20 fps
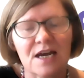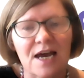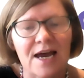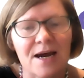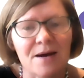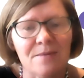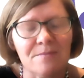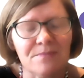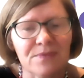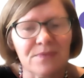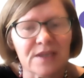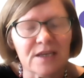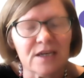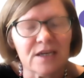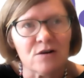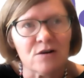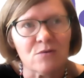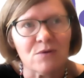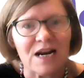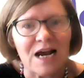um, you
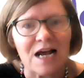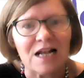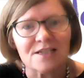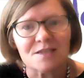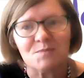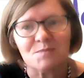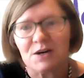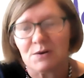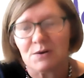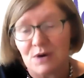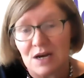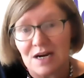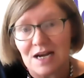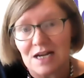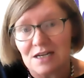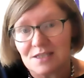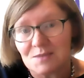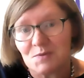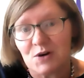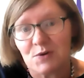know, when Alice, Mary, when
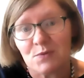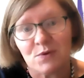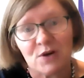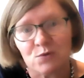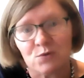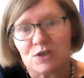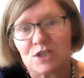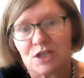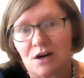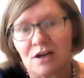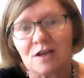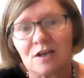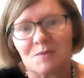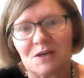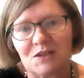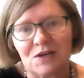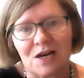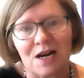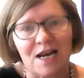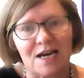Alice Mary, when you were talking
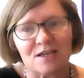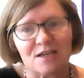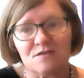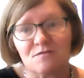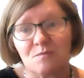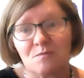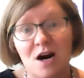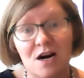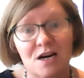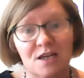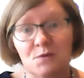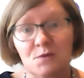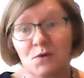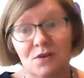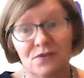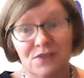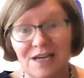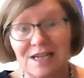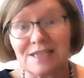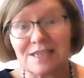about the collective bargaining one,
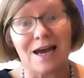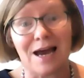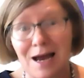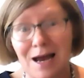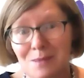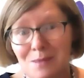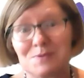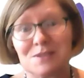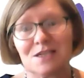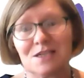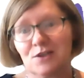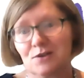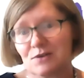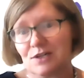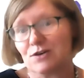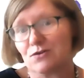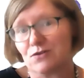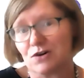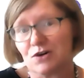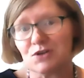that's
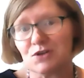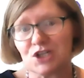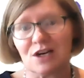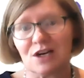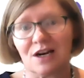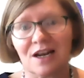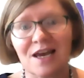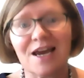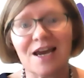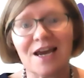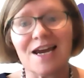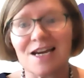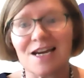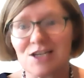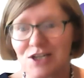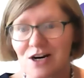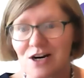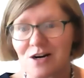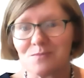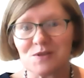absolutely crucial in
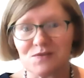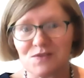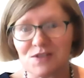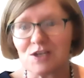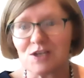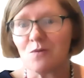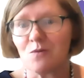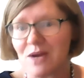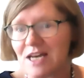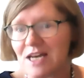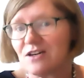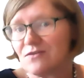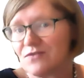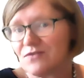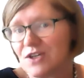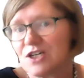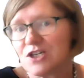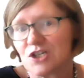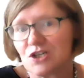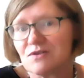terms of so many of
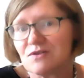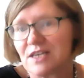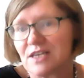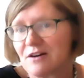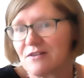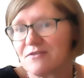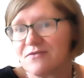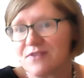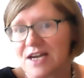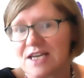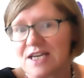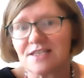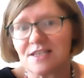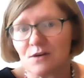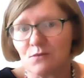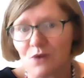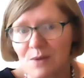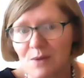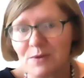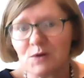the issues that are facing
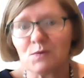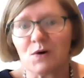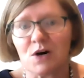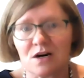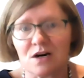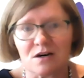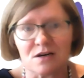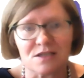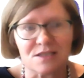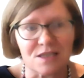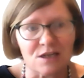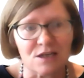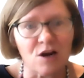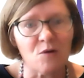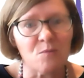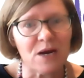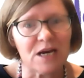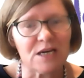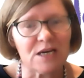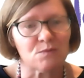women workers and low
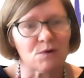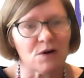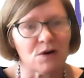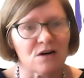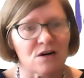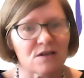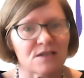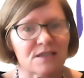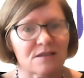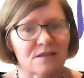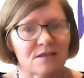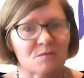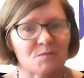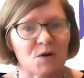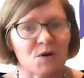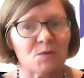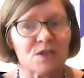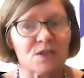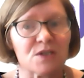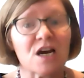paid workers at the
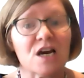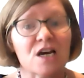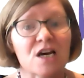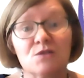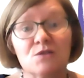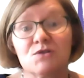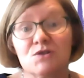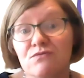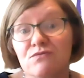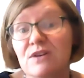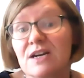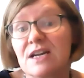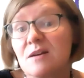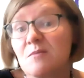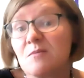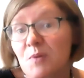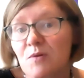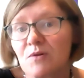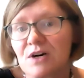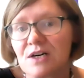moment. So it's really
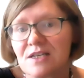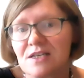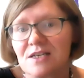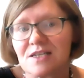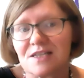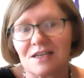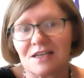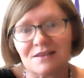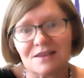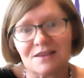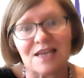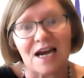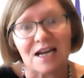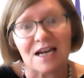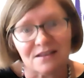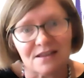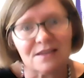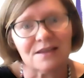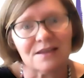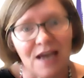important that
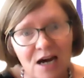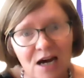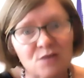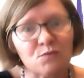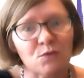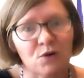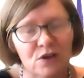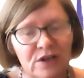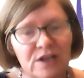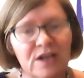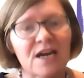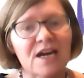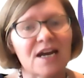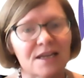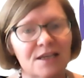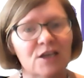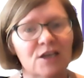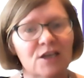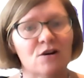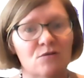that that one,
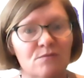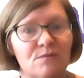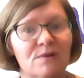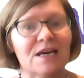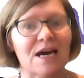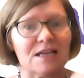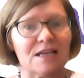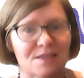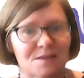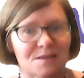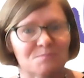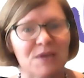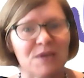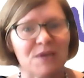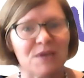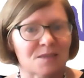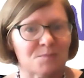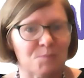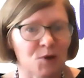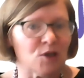you know, gets
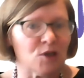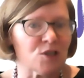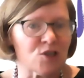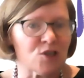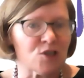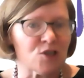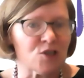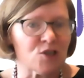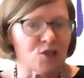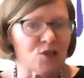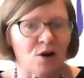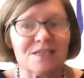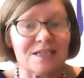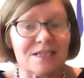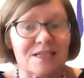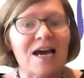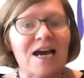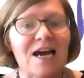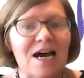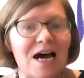gets pulled up
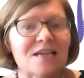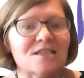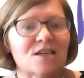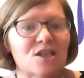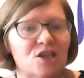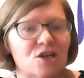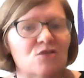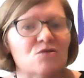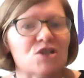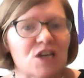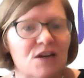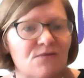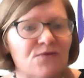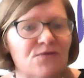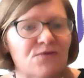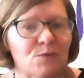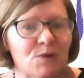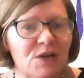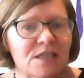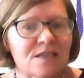because it has a huge
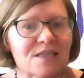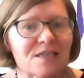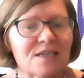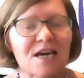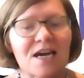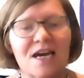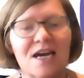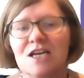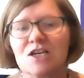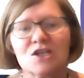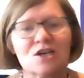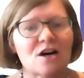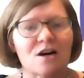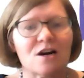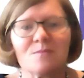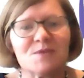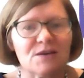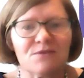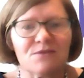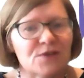influence in
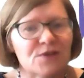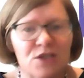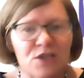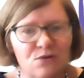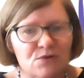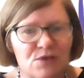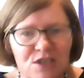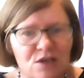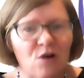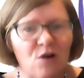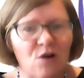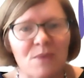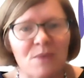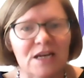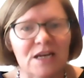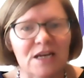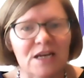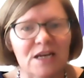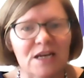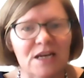terms of you know so
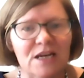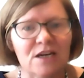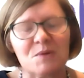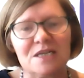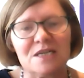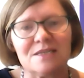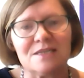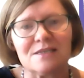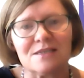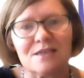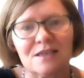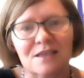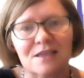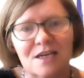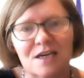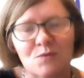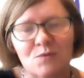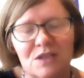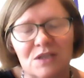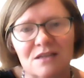many other pieces. I
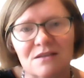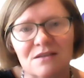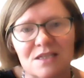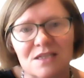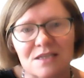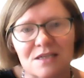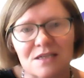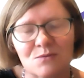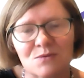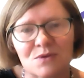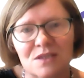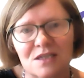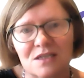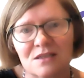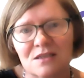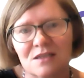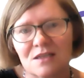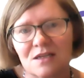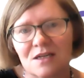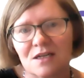think within the
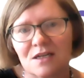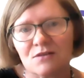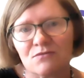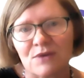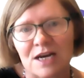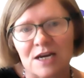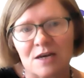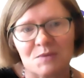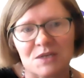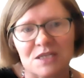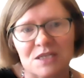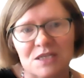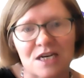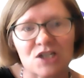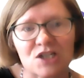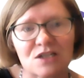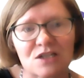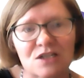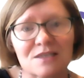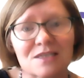within the
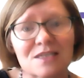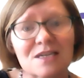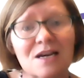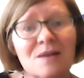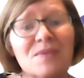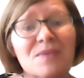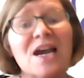recommendations,